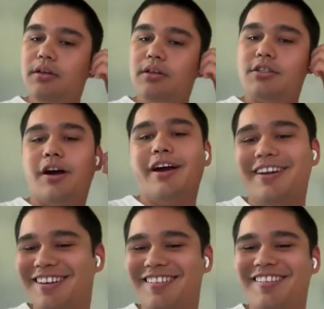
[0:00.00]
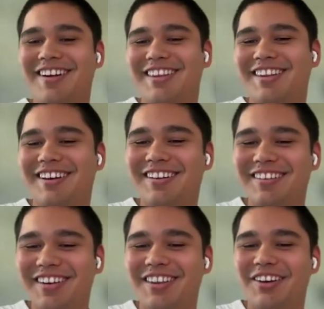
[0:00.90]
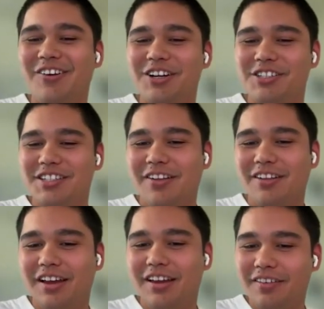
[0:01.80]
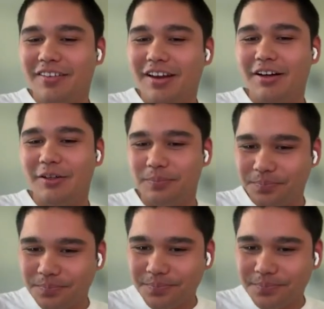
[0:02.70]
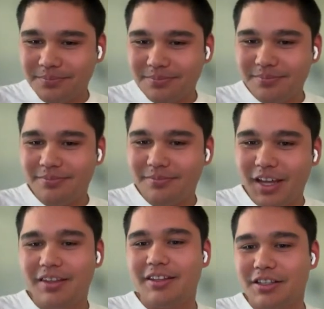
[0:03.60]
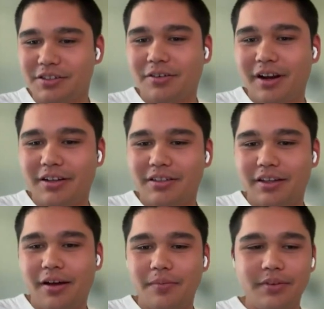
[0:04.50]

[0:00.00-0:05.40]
sorry, reading the questions out loud. I think that's correct. Yeah.